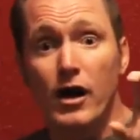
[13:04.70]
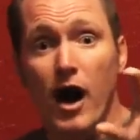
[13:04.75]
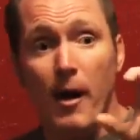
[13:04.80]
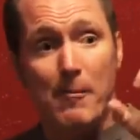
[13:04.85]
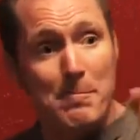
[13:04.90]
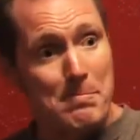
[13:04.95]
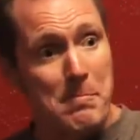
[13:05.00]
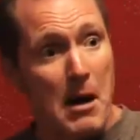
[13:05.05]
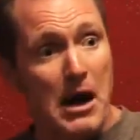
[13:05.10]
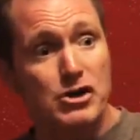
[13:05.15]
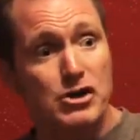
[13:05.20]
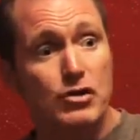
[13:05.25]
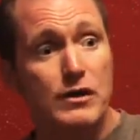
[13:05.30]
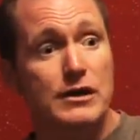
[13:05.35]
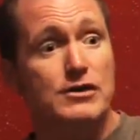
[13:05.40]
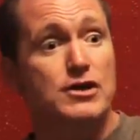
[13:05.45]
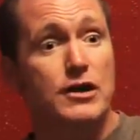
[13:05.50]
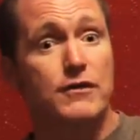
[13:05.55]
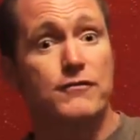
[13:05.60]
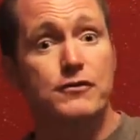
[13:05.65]
a
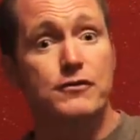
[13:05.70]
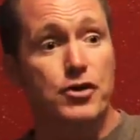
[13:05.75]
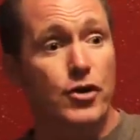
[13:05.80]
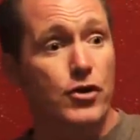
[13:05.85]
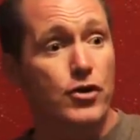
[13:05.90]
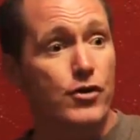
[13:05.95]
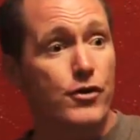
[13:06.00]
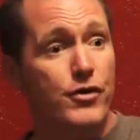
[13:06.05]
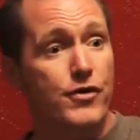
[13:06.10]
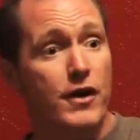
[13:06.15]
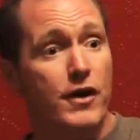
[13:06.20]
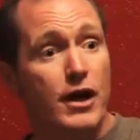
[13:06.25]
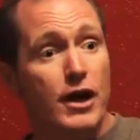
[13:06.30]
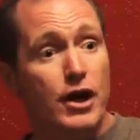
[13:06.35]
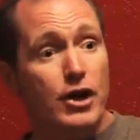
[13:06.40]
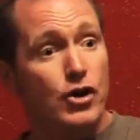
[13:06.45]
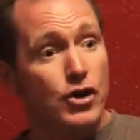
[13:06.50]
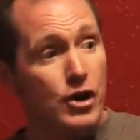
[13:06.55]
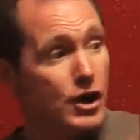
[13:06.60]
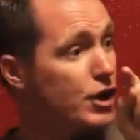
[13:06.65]
buttress of truth.
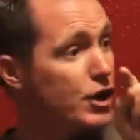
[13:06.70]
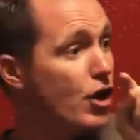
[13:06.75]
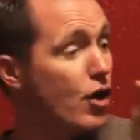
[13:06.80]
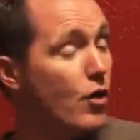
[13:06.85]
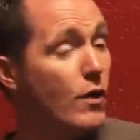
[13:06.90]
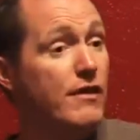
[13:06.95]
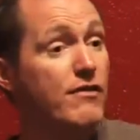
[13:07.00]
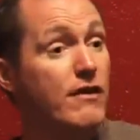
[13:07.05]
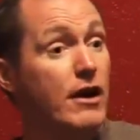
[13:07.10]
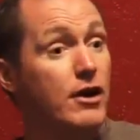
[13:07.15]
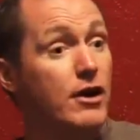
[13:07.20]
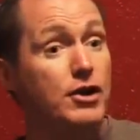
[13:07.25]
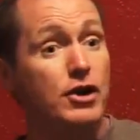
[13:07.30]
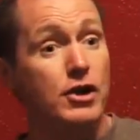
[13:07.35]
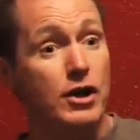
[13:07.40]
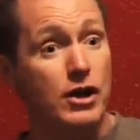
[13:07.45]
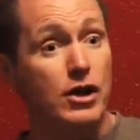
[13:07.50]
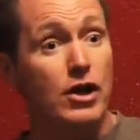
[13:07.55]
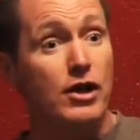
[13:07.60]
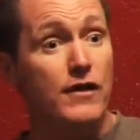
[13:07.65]
You're going to go in there and you're
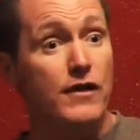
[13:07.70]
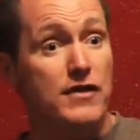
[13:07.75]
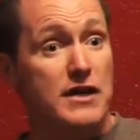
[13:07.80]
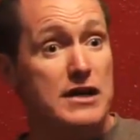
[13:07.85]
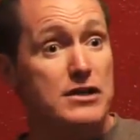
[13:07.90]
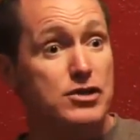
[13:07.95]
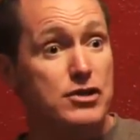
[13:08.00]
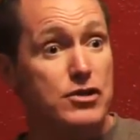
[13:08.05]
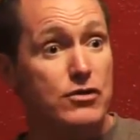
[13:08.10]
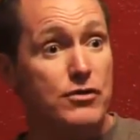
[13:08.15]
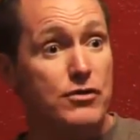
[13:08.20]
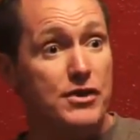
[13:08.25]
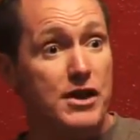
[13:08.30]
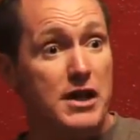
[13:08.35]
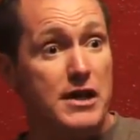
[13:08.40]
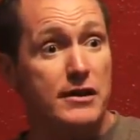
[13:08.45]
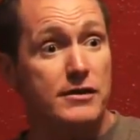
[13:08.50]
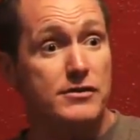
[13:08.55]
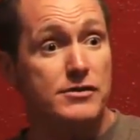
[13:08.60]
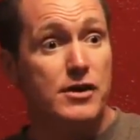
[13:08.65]
going to look at these two
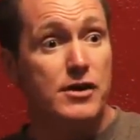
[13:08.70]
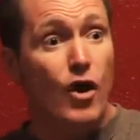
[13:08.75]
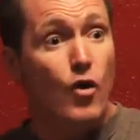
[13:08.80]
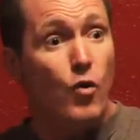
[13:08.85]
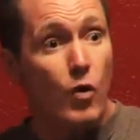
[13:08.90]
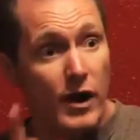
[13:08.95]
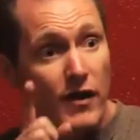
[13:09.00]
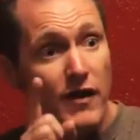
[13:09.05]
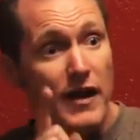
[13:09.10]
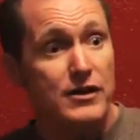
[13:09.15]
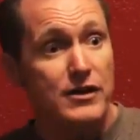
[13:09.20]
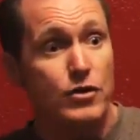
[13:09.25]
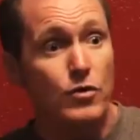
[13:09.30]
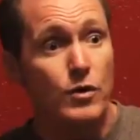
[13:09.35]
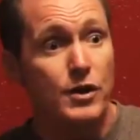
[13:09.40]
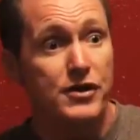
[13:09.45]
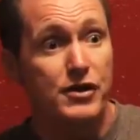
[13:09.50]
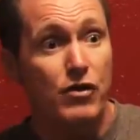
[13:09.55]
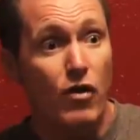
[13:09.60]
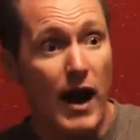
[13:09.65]
things. What do they do
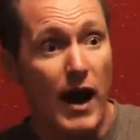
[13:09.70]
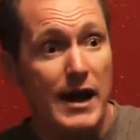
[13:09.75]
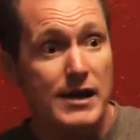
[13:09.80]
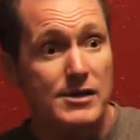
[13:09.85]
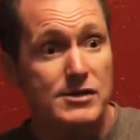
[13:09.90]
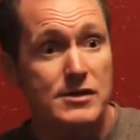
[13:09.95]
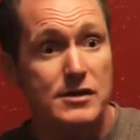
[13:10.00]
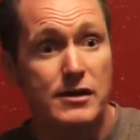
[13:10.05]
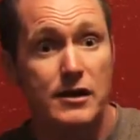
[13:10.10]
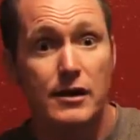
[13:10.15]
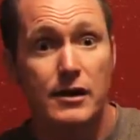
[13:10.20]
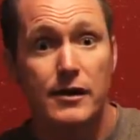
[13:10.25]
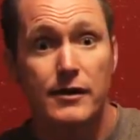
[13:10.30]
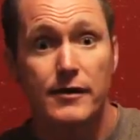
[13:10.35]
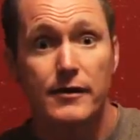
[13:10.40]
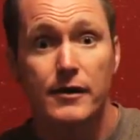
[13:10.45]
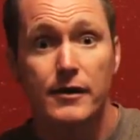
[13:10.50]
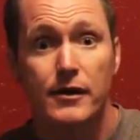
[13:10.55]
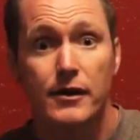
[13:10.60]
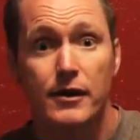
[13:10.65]
with Christ?
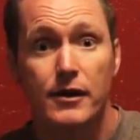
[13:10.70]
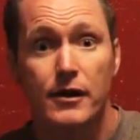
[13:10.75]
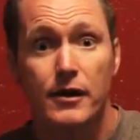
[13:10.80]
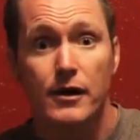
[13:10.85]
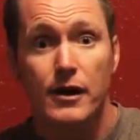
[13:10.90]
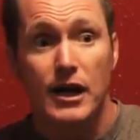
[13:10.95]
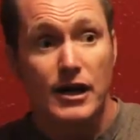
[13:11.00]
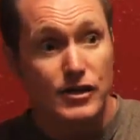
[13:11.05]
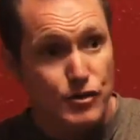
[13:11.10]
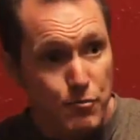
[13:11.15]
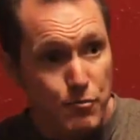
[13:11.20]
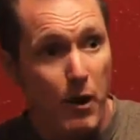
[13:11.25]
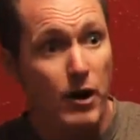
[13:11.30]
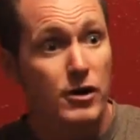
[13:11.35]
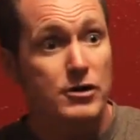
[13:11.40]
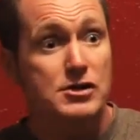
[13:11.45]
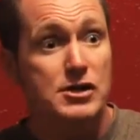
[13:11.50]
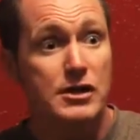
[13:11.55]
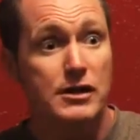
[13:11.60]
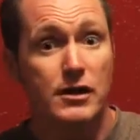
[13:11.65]
His
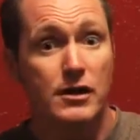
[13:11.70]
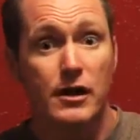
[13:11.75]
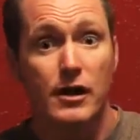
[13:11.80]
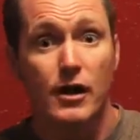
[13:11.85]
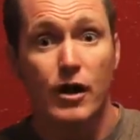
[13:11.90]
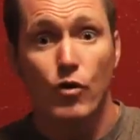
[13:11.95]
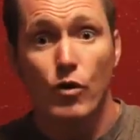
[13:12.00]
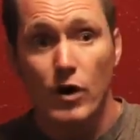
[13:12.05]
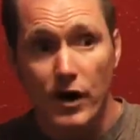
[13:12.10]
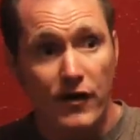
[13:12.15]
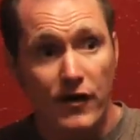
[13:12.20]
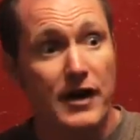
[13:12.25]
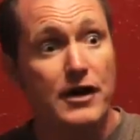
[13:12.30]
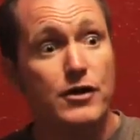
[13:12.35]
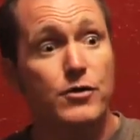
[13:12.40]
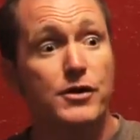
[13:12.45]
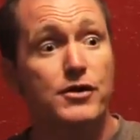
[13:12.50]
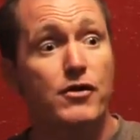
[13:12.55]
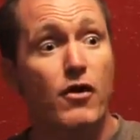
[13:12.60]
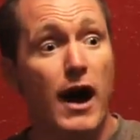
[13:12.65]
person. What do they
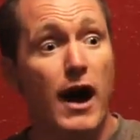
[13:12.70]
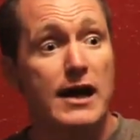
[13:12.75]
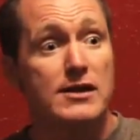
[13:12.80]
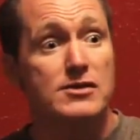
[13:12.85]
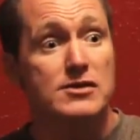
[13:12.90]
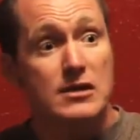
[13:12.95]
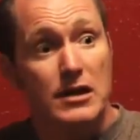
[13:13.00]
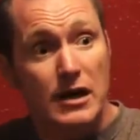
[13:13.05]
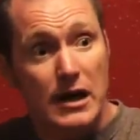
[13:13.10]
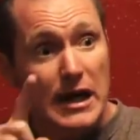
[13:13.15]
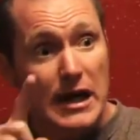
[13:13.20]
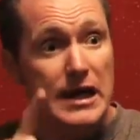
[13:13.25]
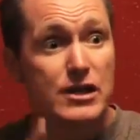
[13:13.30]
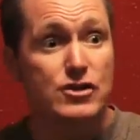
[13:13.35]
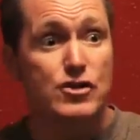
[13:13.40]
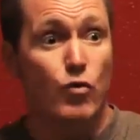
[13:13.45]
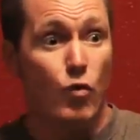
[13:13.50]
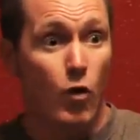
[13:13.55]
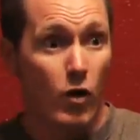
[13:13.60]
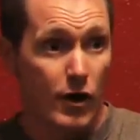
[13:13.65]
do with Christ?
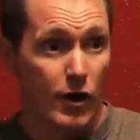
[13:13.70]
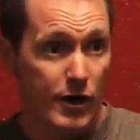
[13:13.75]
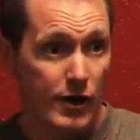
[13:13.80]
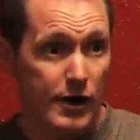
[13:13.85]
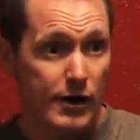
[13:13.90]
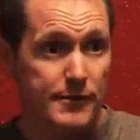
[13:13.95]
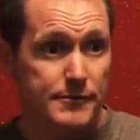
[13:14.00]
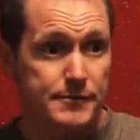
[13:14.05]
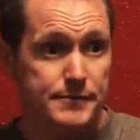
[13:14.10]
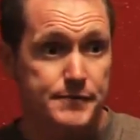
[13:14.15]
His work.